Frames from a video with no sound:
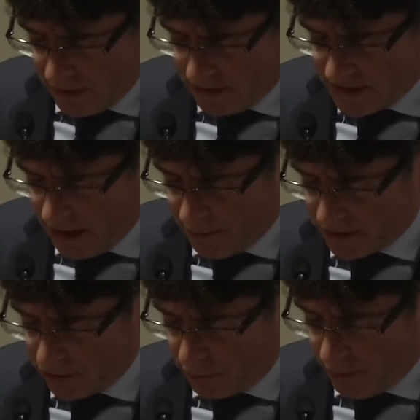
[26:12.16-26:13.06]
These
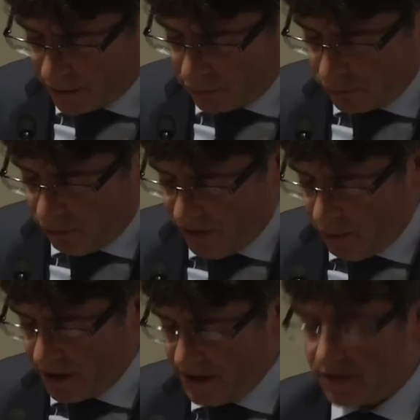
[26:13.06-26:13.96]
elements are part of
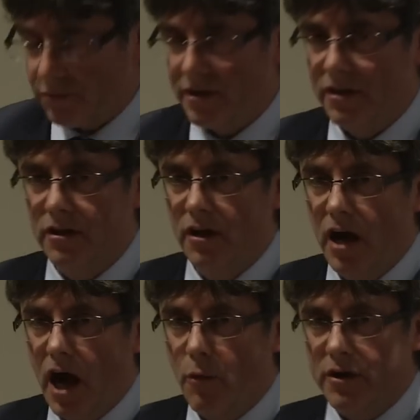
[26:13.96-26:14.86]
our history,
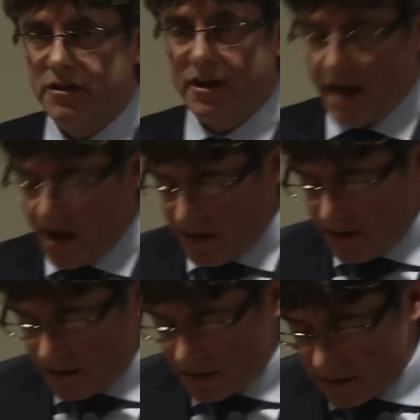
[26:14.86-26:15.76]
our
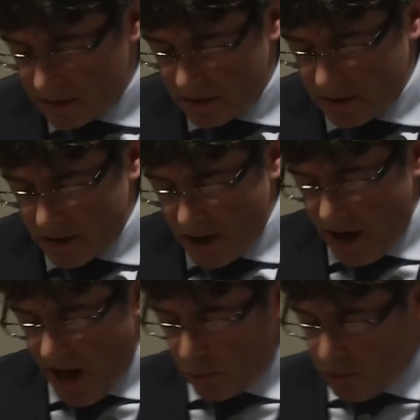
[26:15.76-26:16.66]
DNA,
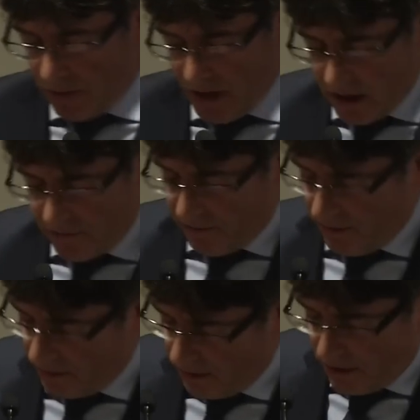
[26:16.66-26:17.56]
and we believe
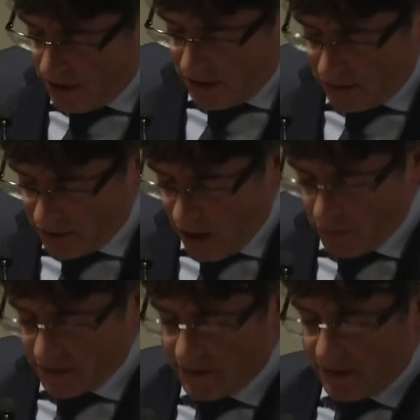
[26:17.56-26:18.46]

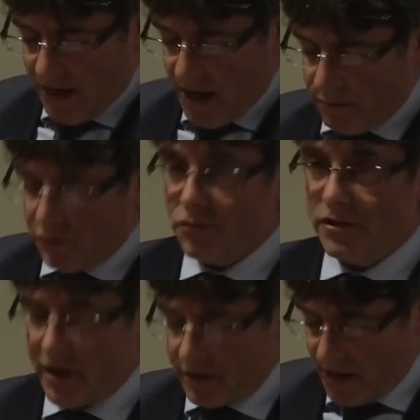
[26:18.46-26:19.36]
now is the time to
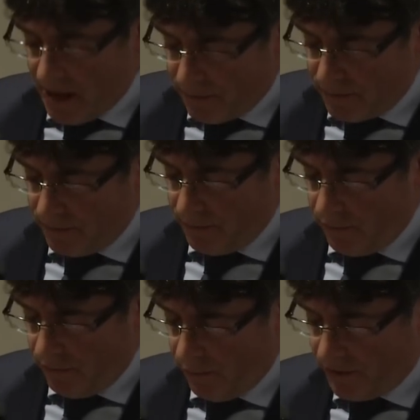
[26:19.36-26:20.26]
share them
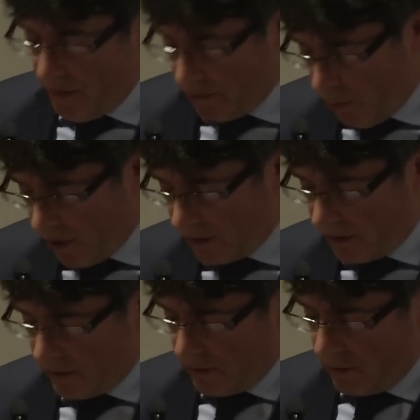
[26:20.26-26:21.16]
with everyone,